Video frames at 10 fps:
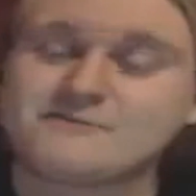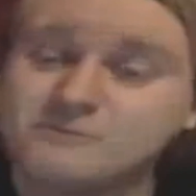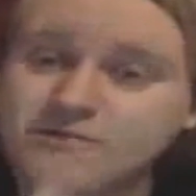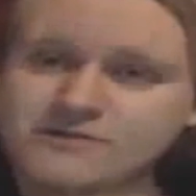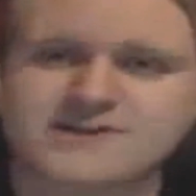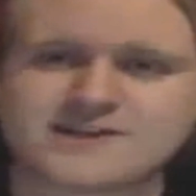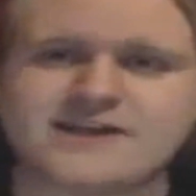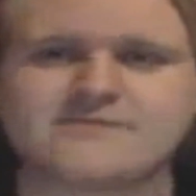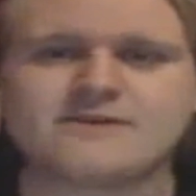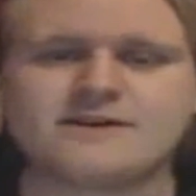fourth
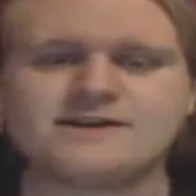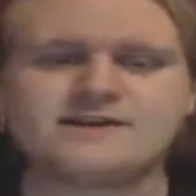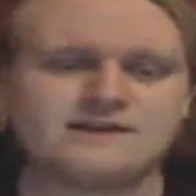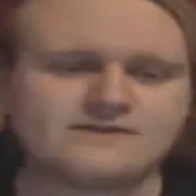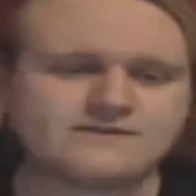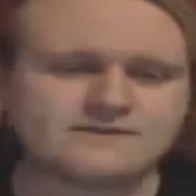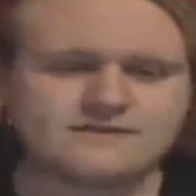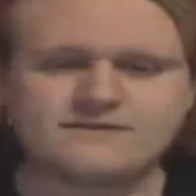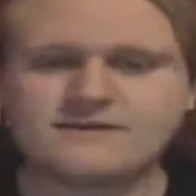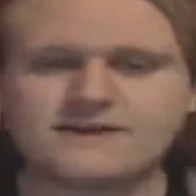disclaimer is that
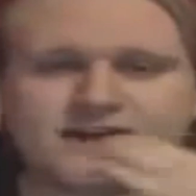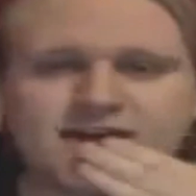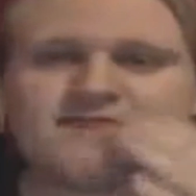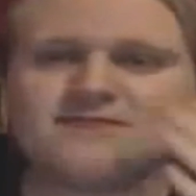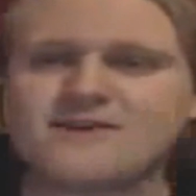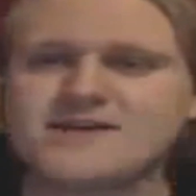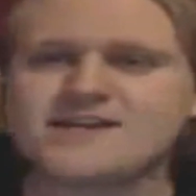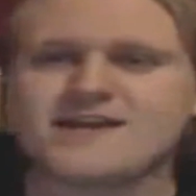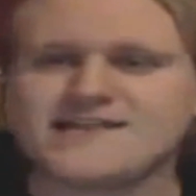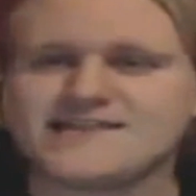he looks
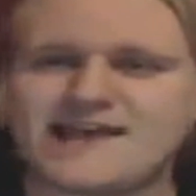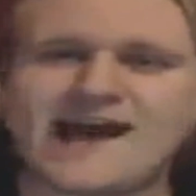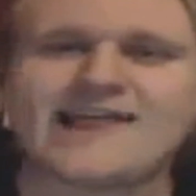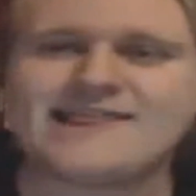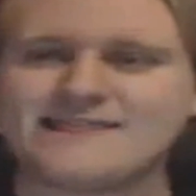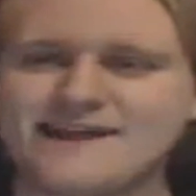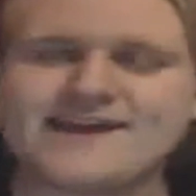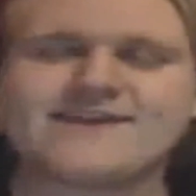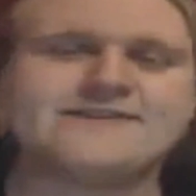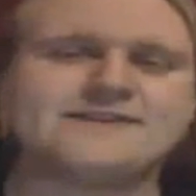a lot
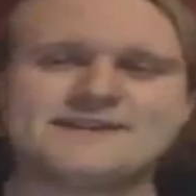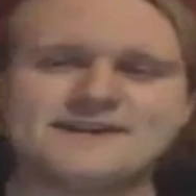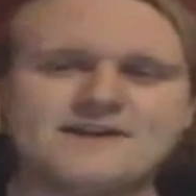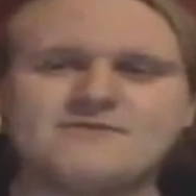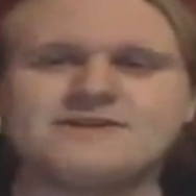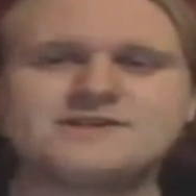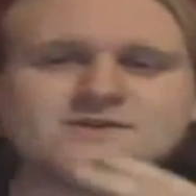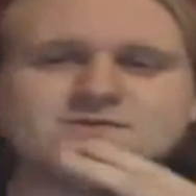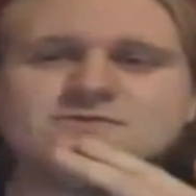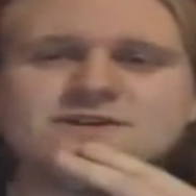like this kid I went to
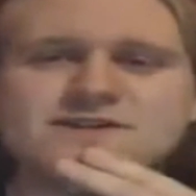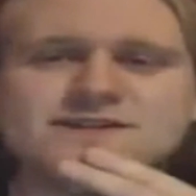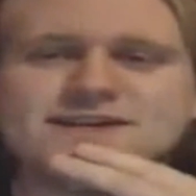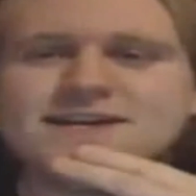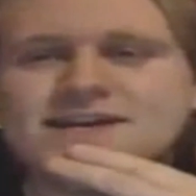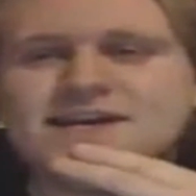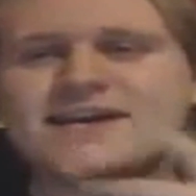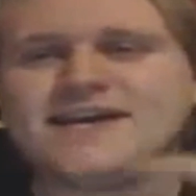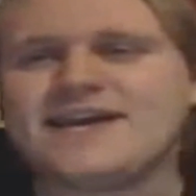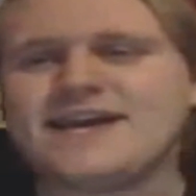school with.
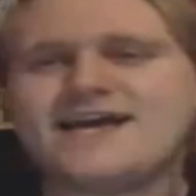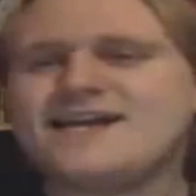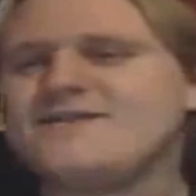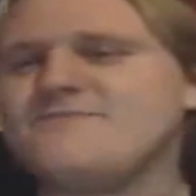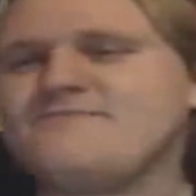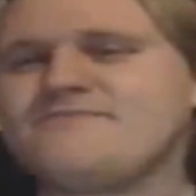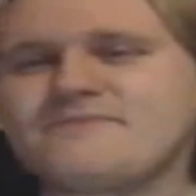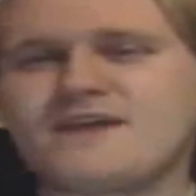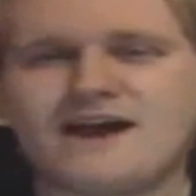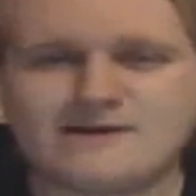And
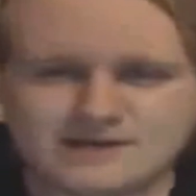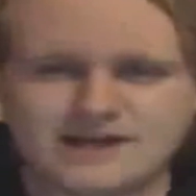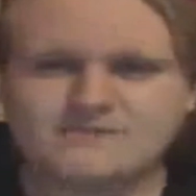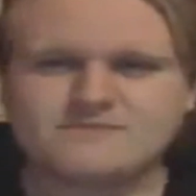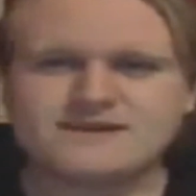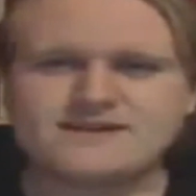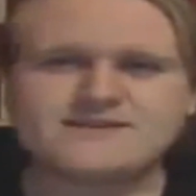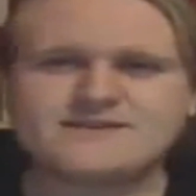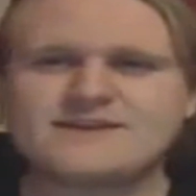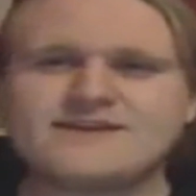I was kind of mean to
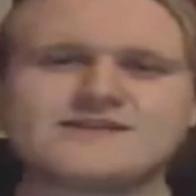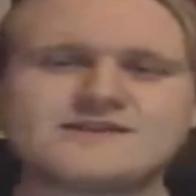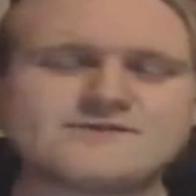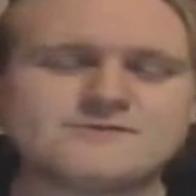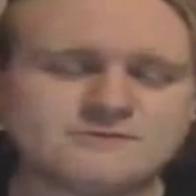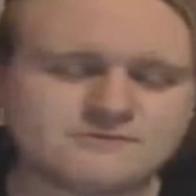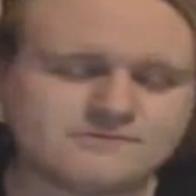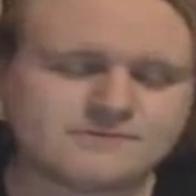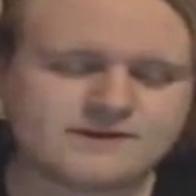the kid in school.